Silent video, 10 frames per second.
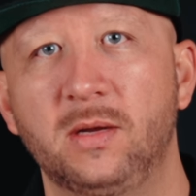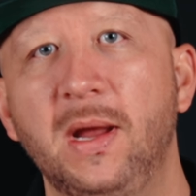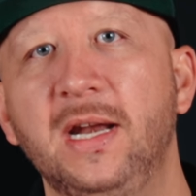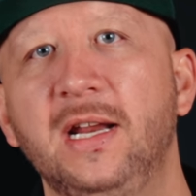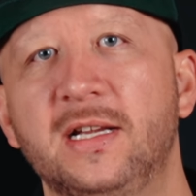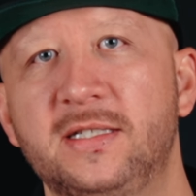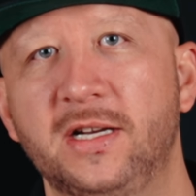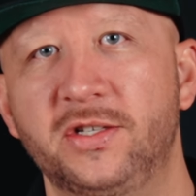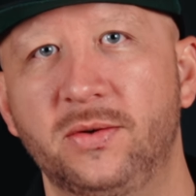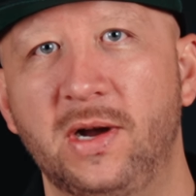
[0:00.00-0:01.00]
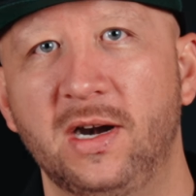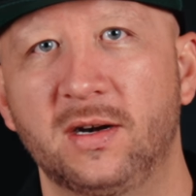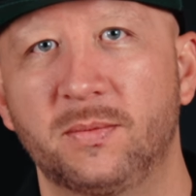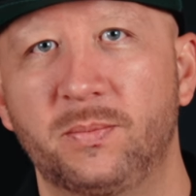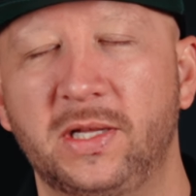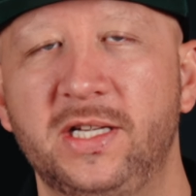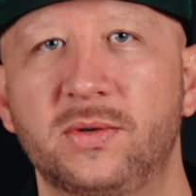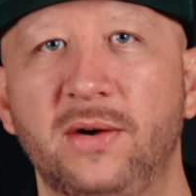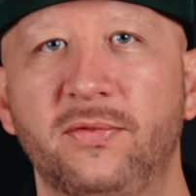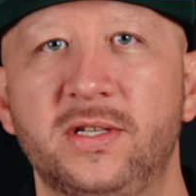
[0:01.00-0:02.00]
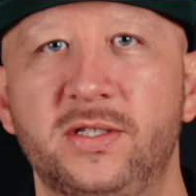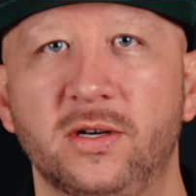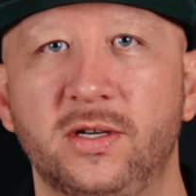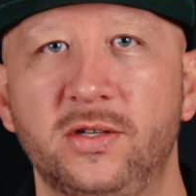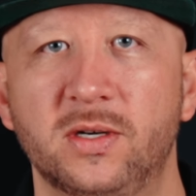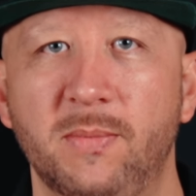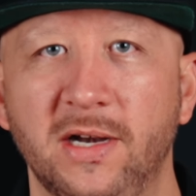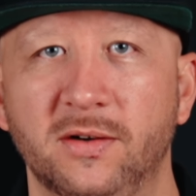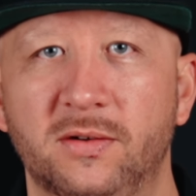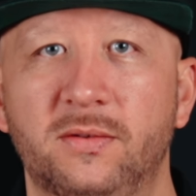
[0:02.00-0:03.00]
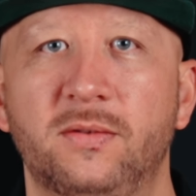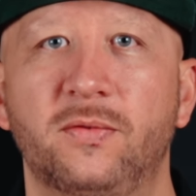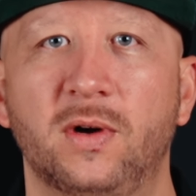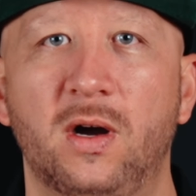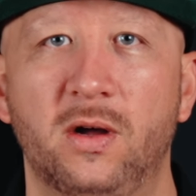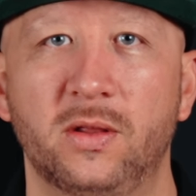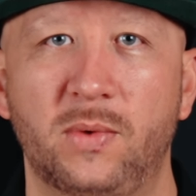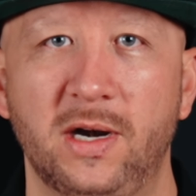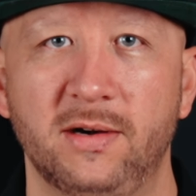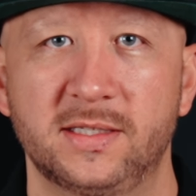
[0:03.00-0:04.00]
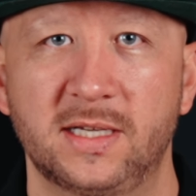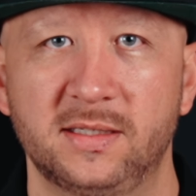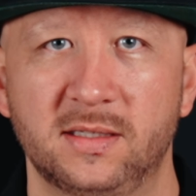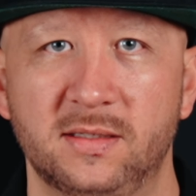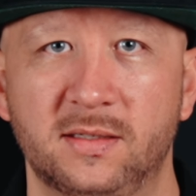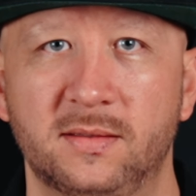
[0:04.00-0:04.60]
you may need extension wire. Please reference your user manual for all the wiring sizes.